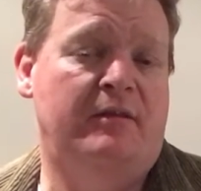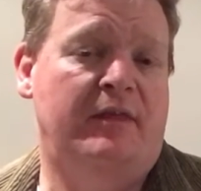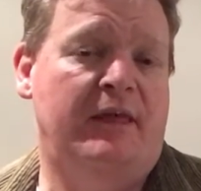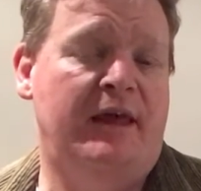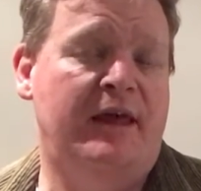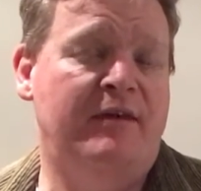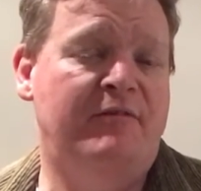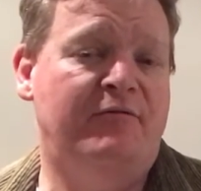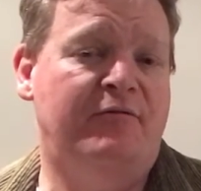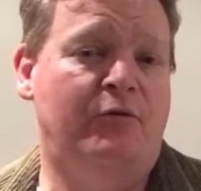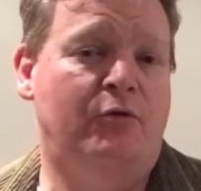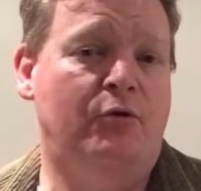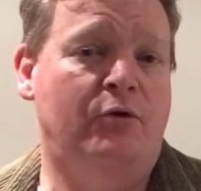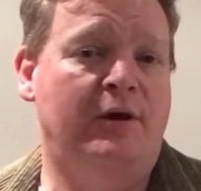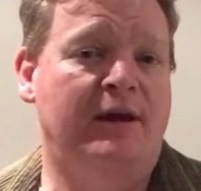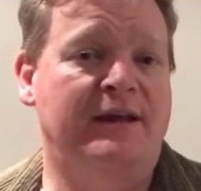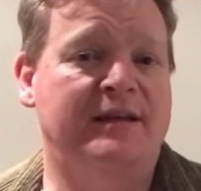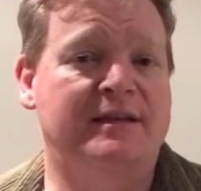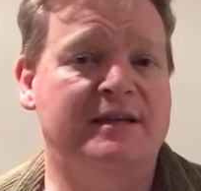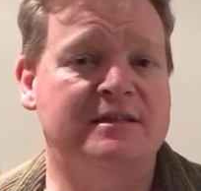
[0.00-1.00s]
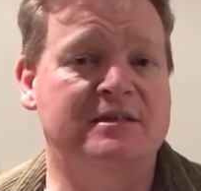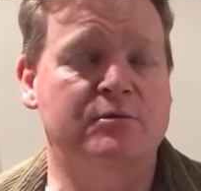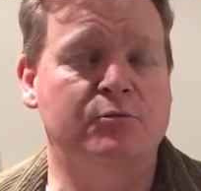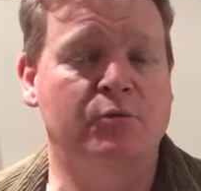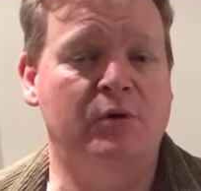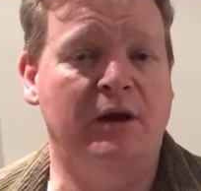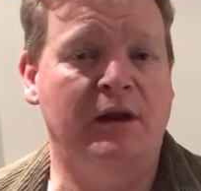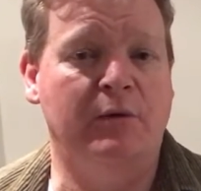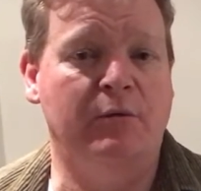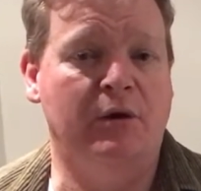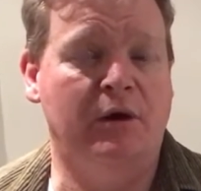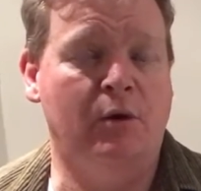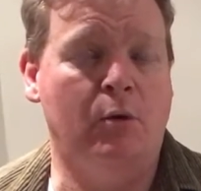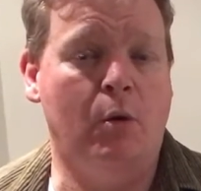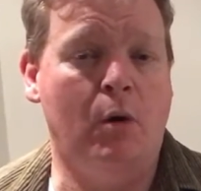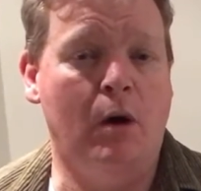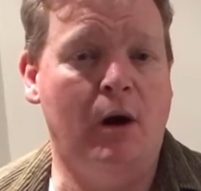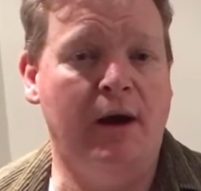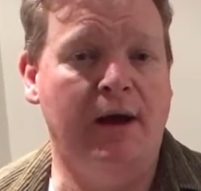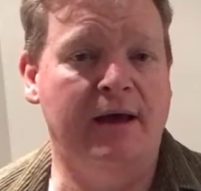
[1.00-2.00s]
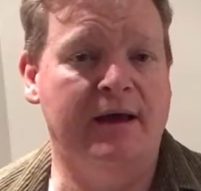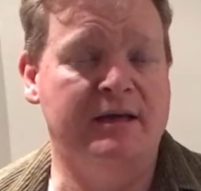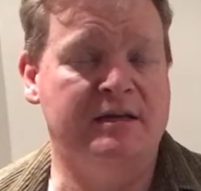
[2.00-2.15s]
Therefore, it doesn't really require